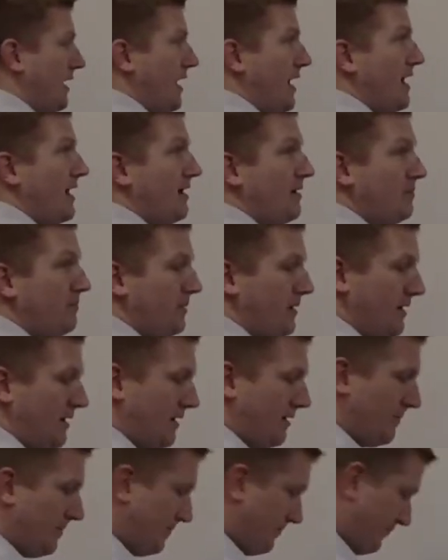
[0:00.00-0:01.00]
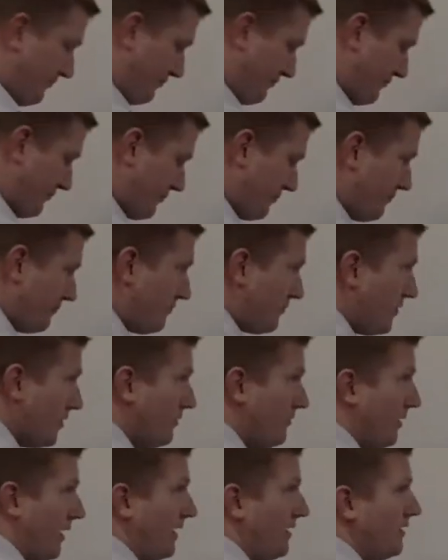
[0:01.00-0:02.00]
AB,
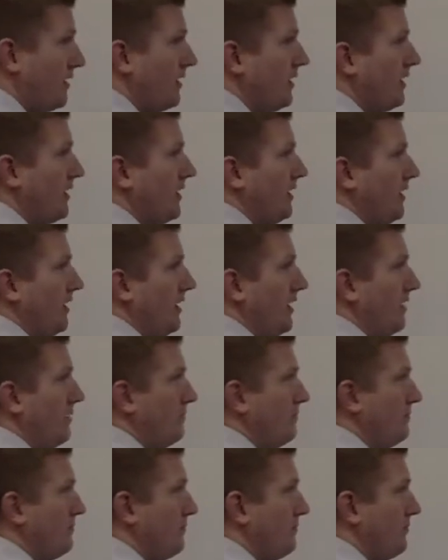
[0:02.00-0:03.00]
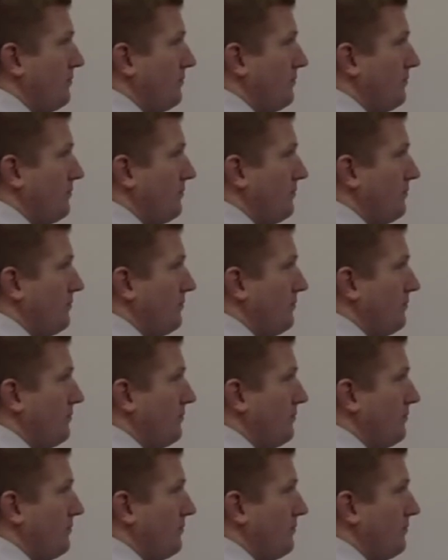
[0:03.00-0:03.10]
right? And